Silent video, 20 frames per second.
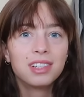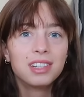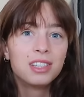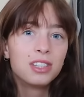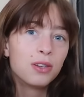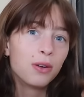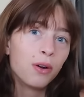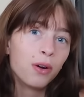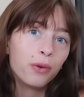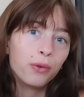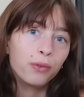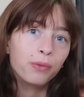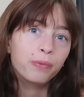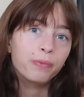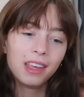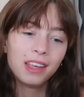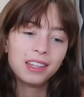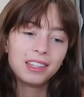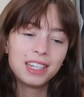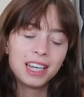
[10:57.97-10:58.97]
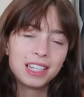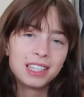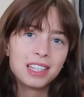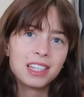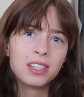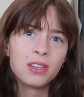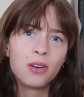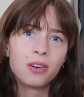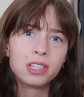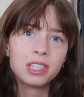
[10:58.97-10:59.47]
It's your own. It takes
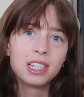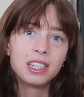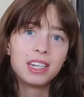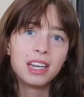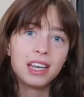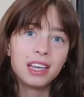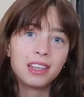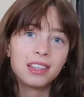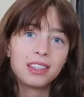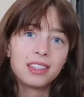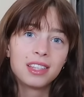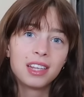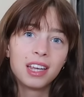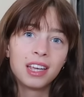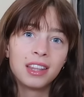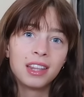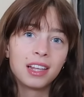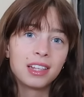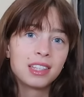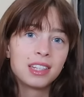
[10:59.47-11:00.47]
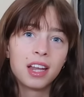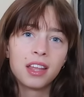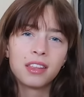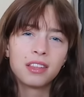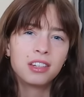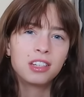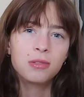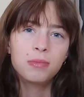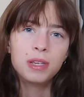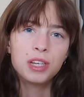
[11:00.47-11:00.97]
as long as it takes, and that's
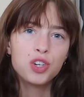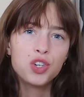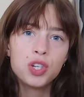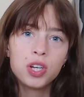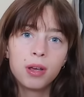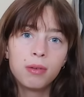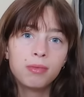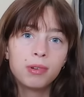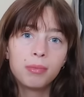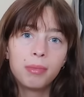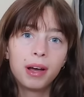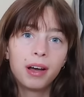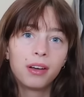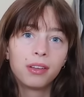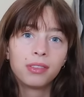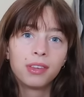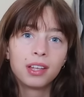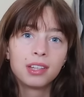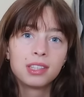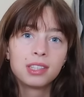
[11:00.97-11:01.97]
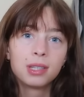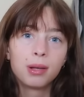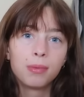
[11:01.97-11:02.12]
nothing to be ashamed about. That's